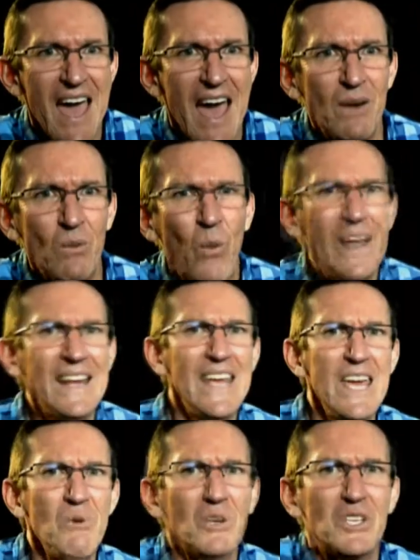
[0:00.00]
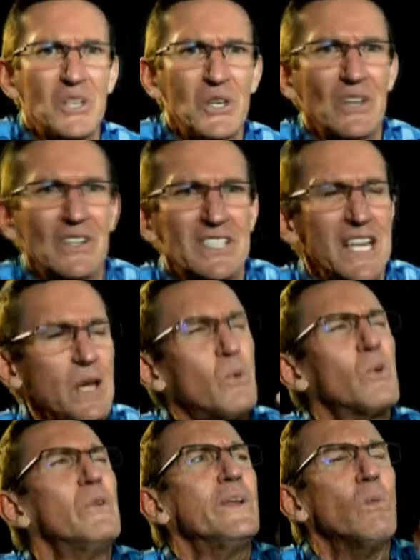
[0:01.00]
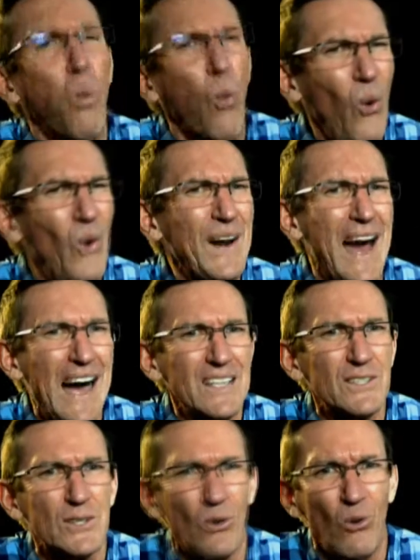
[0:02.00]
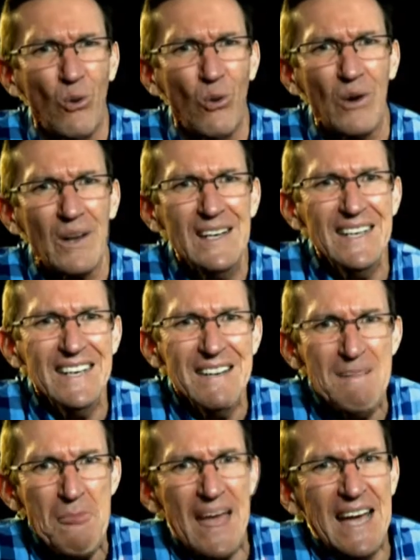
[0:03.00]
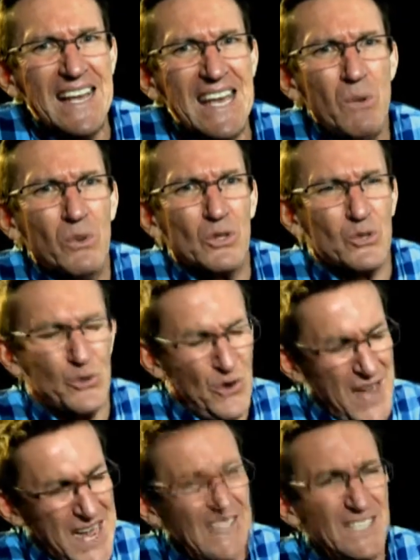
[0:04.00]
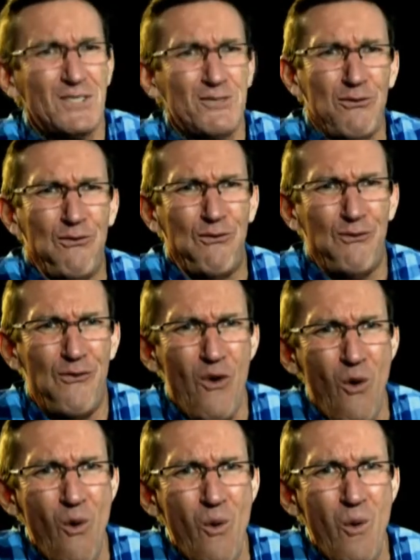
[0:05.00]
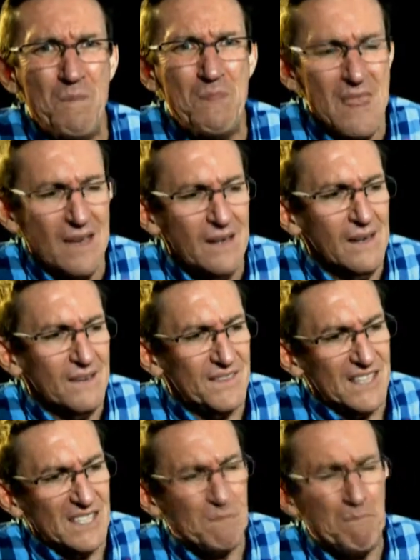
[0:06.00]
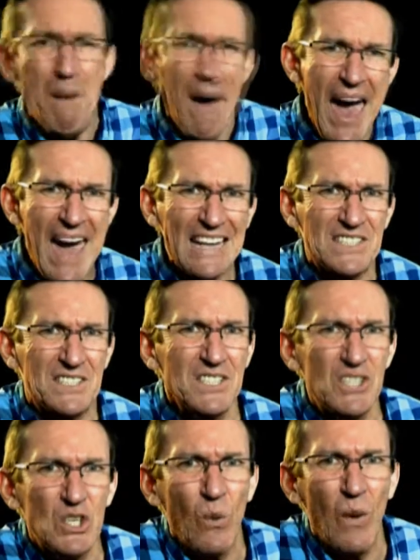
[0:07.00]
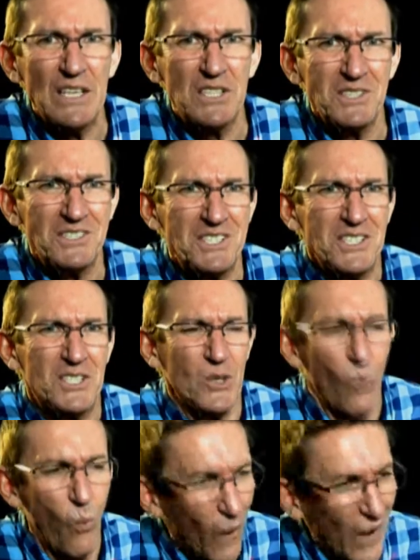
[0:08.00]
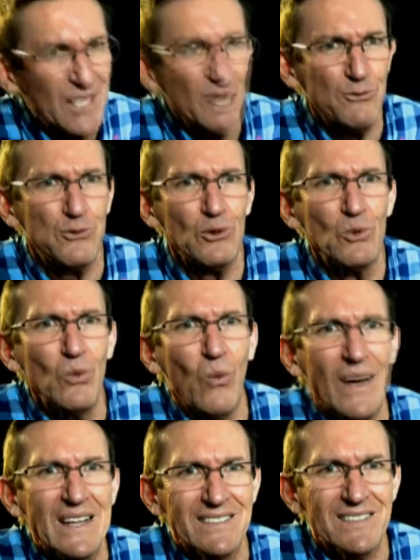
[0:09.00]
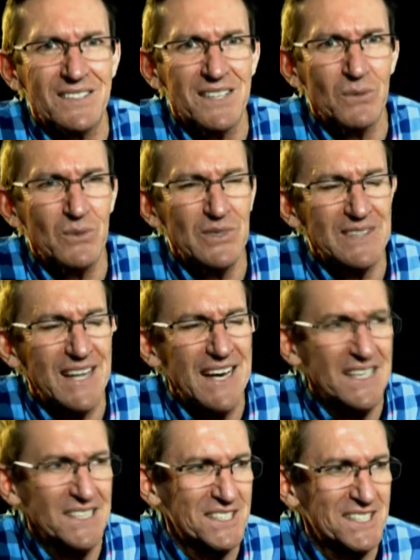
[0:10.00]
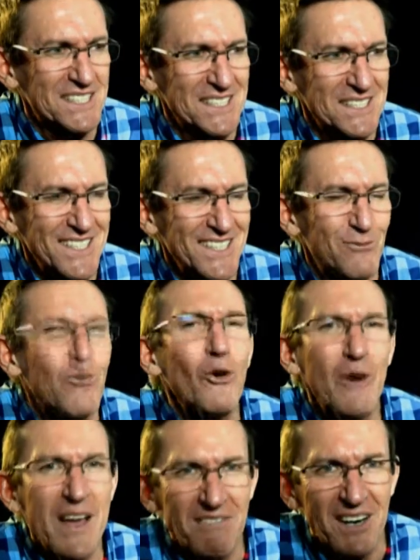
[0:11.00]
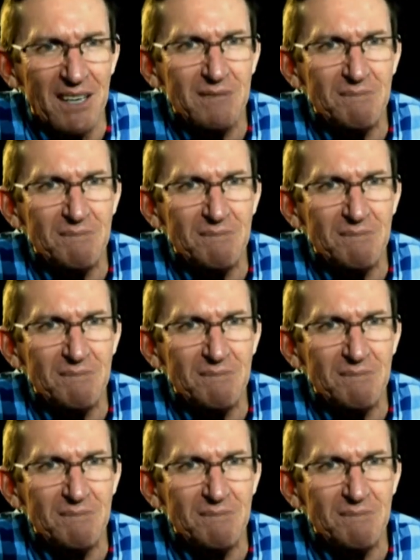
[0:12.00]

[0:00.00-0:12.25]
And when he returns, he will reward us all, and he will transform these bad situations into wonderful ones that will last forever.